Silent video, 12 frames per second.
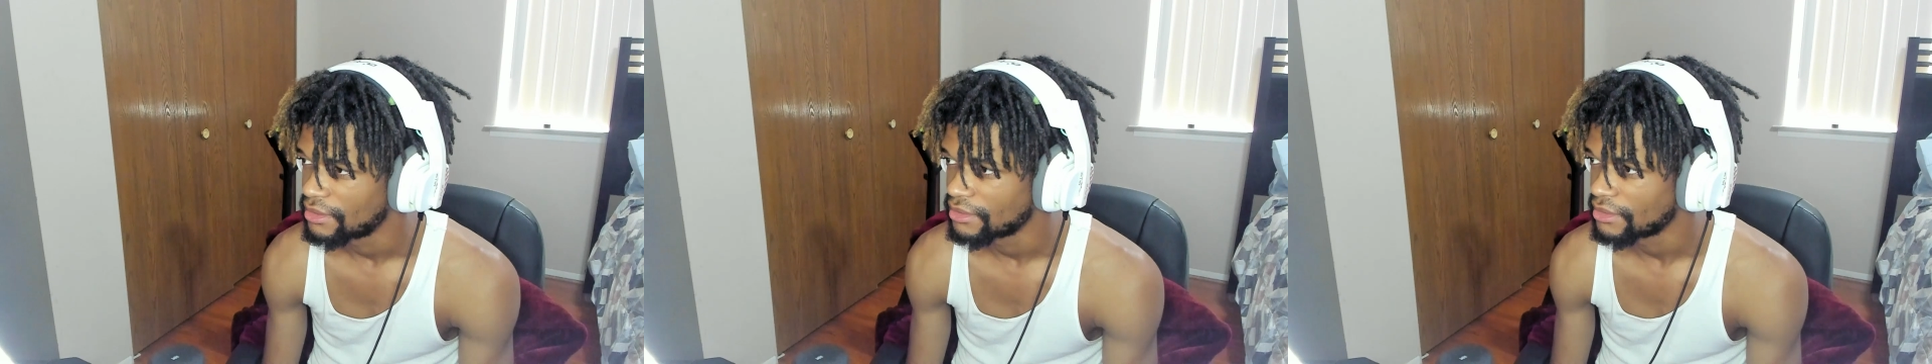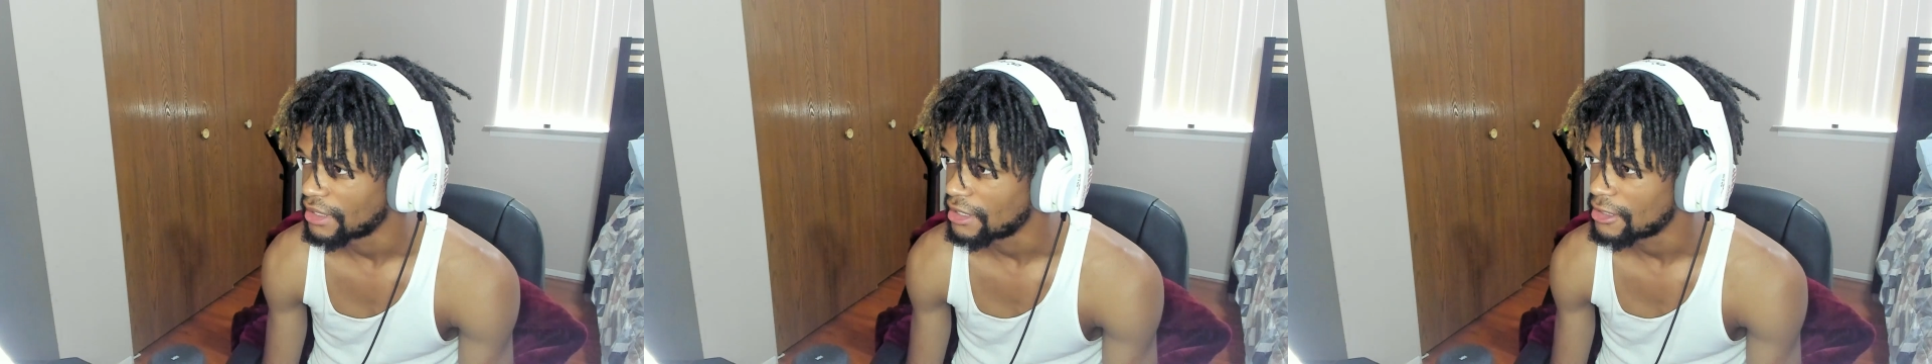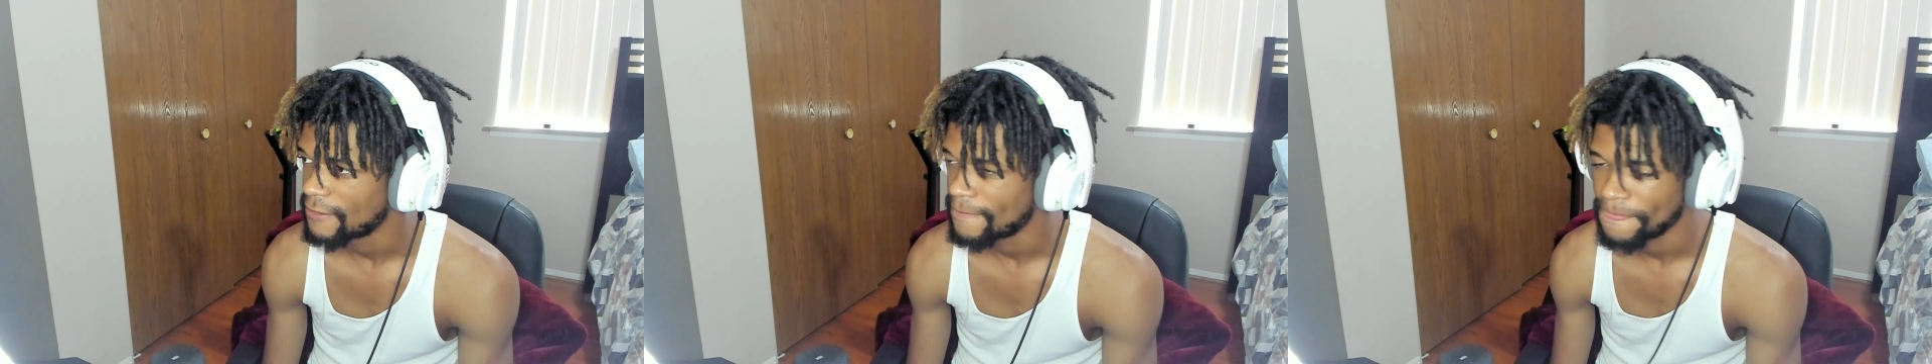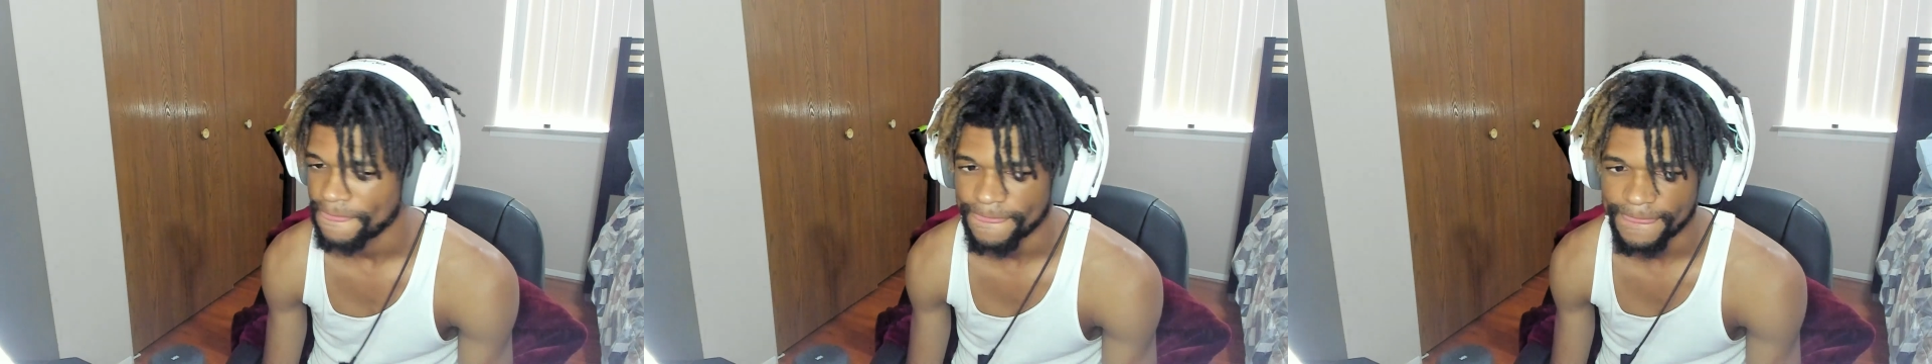Like,
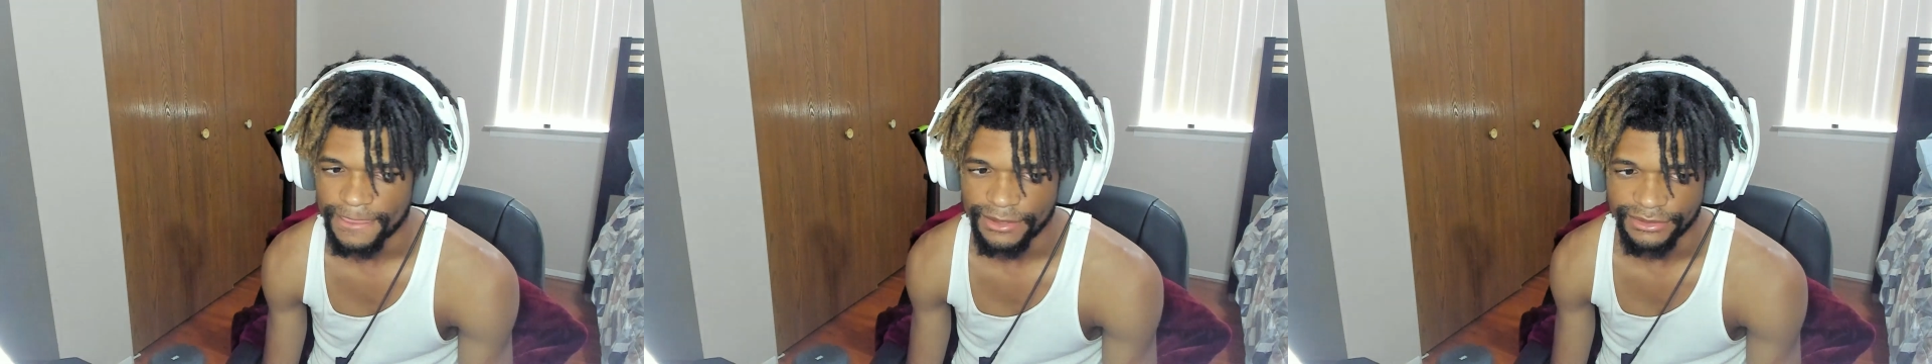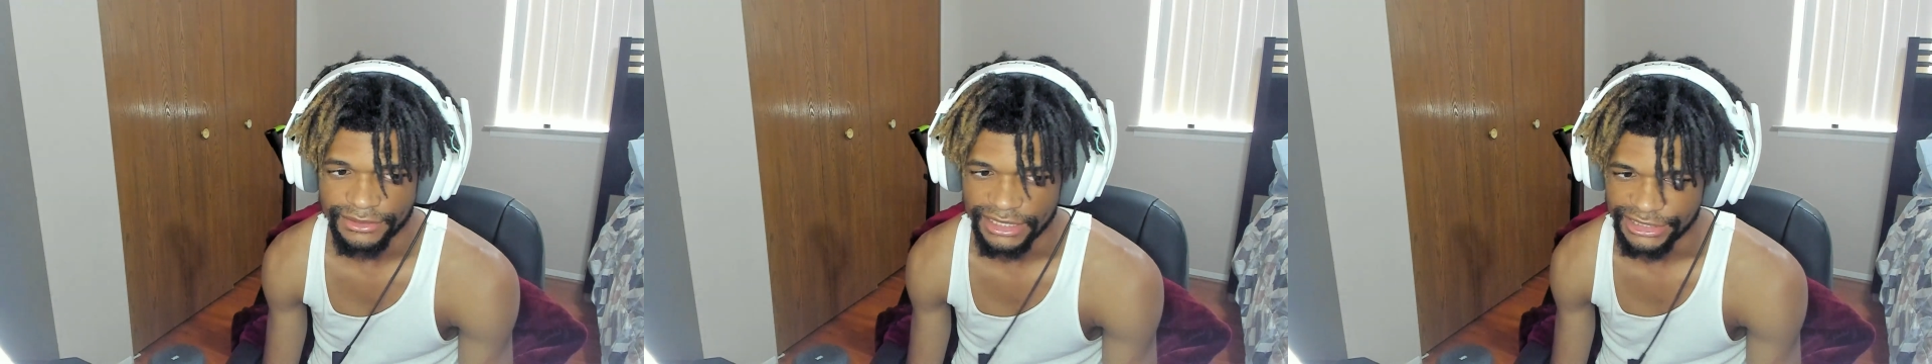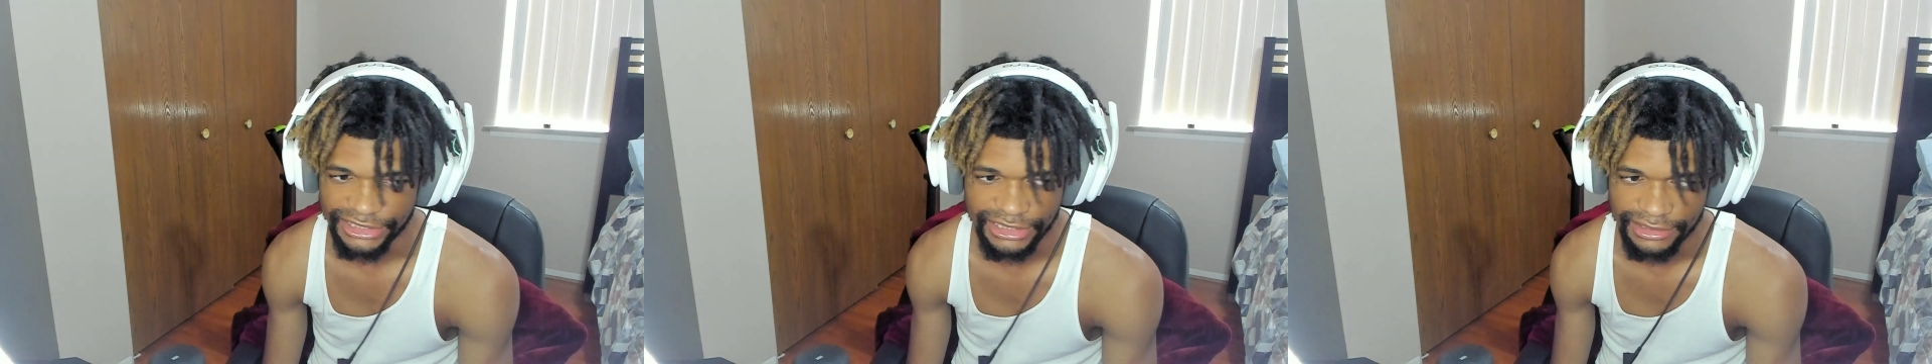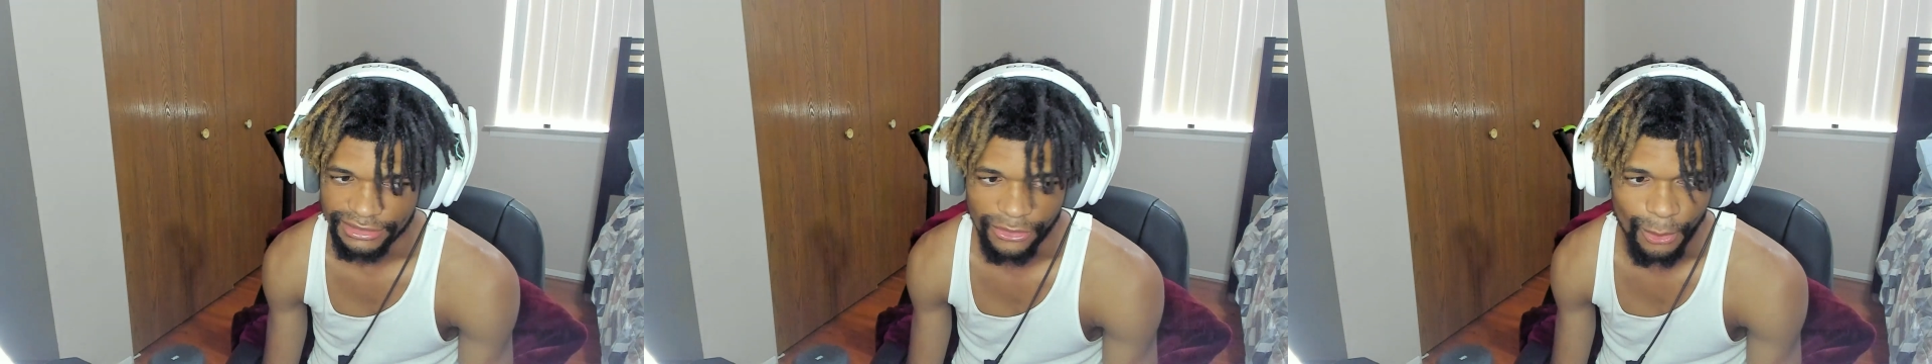that
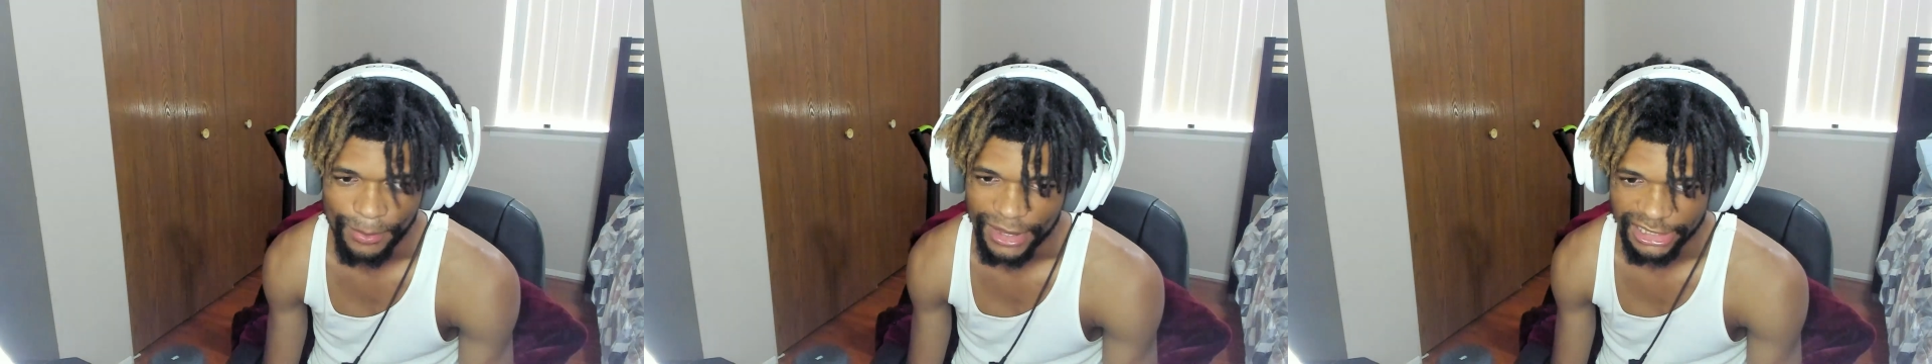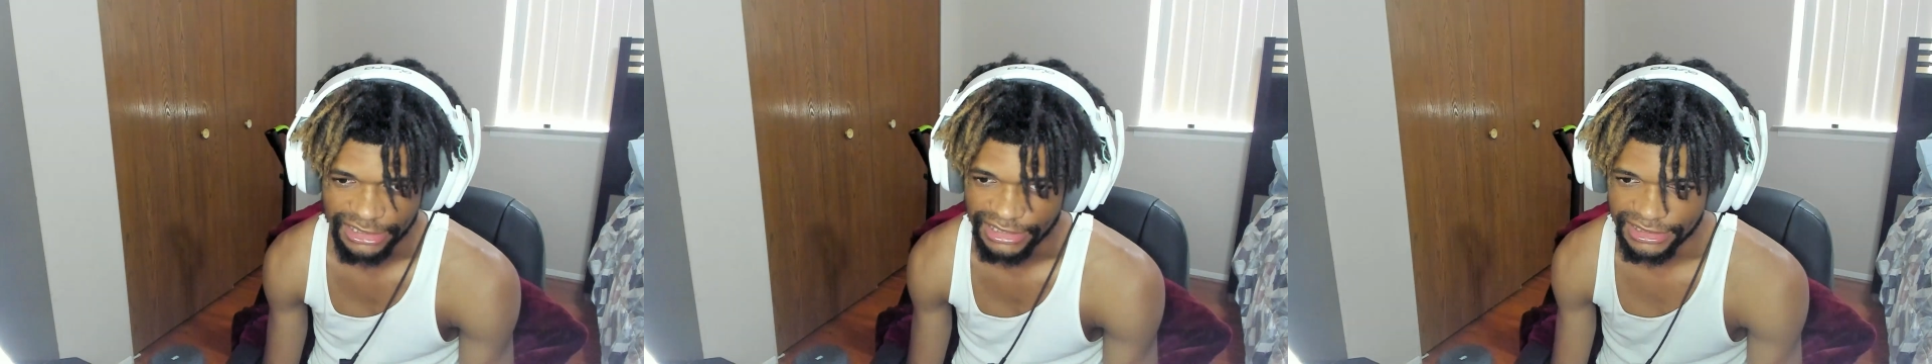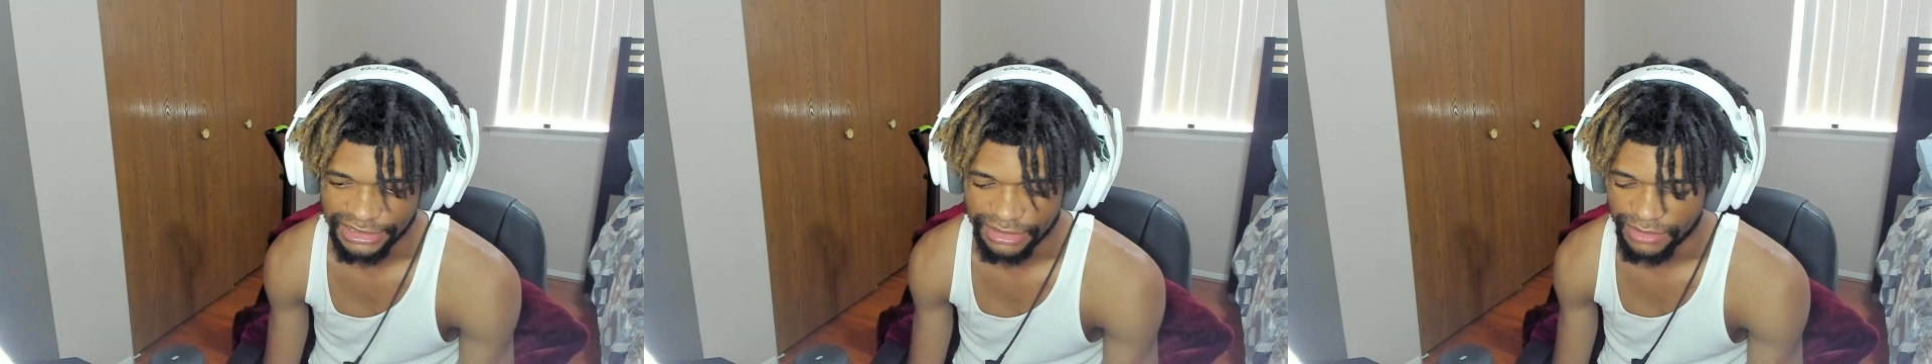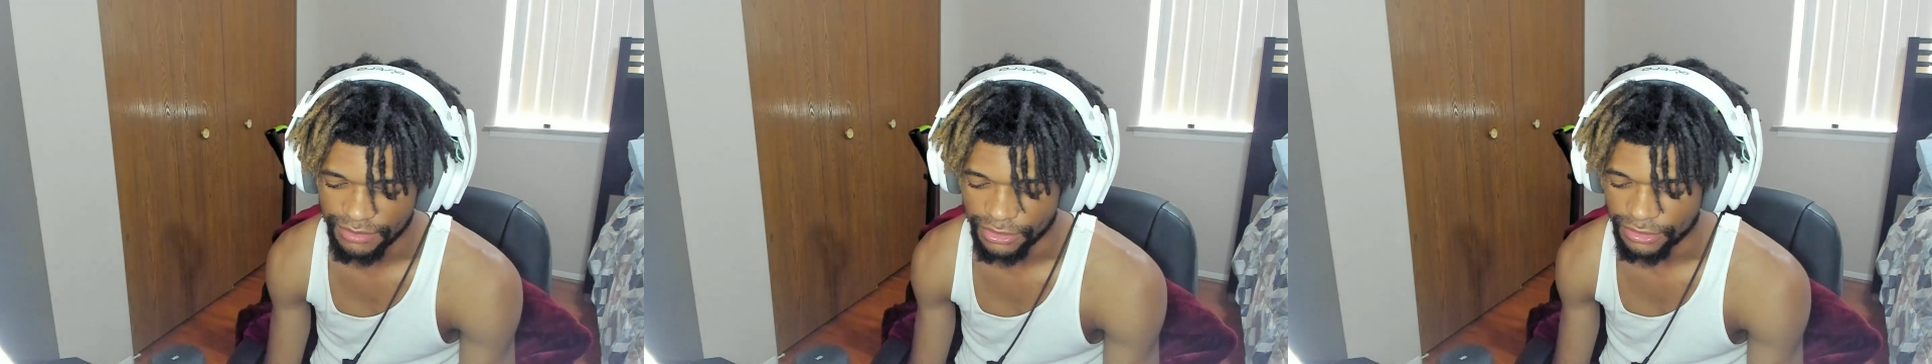shit don't make sense to
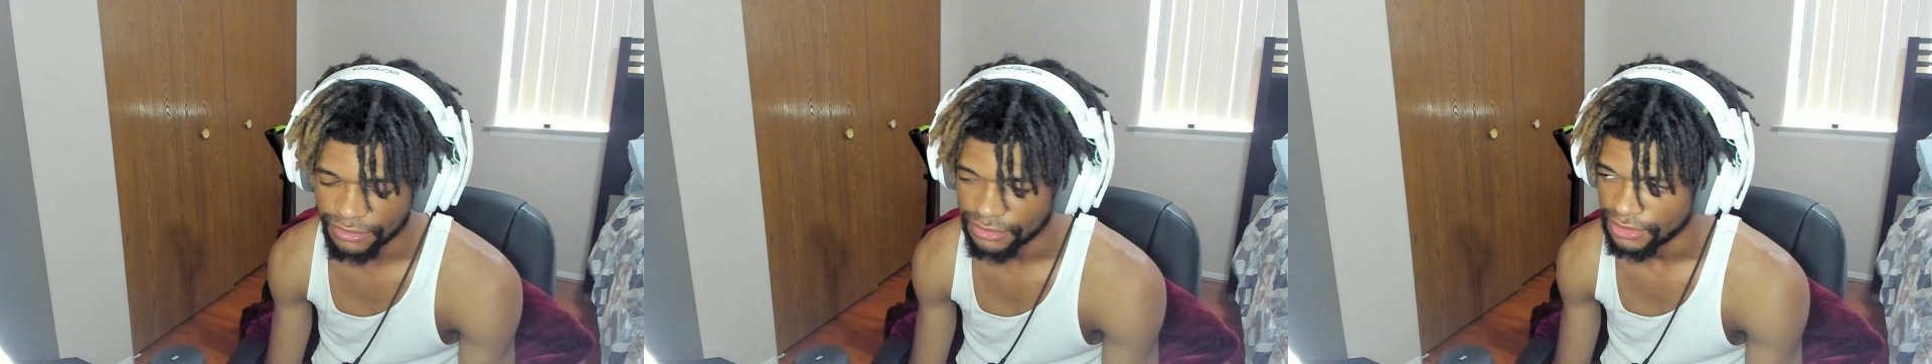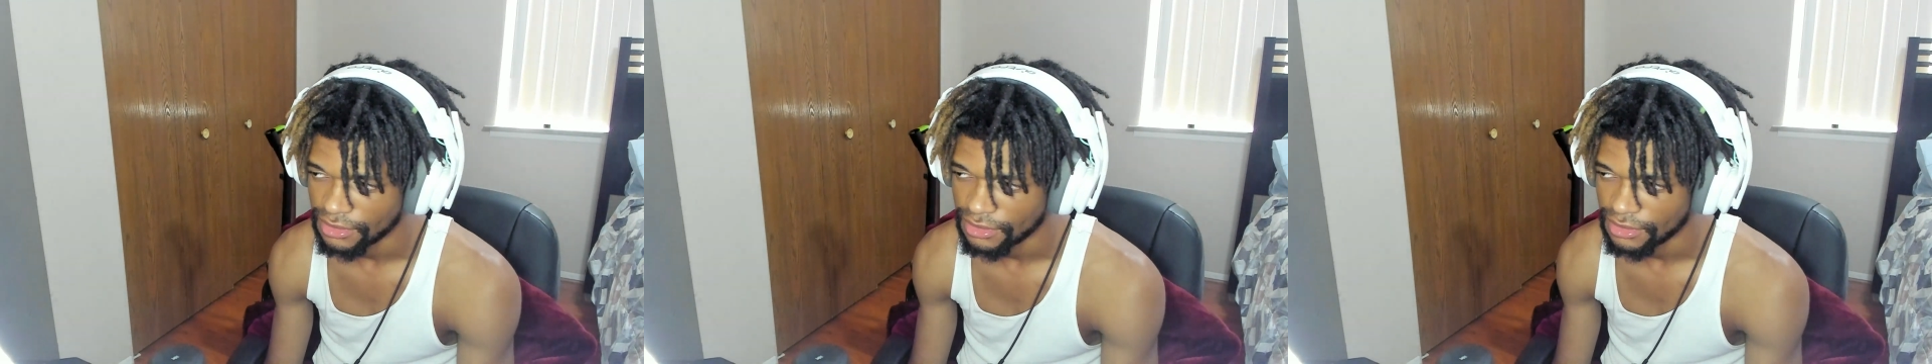me, bro.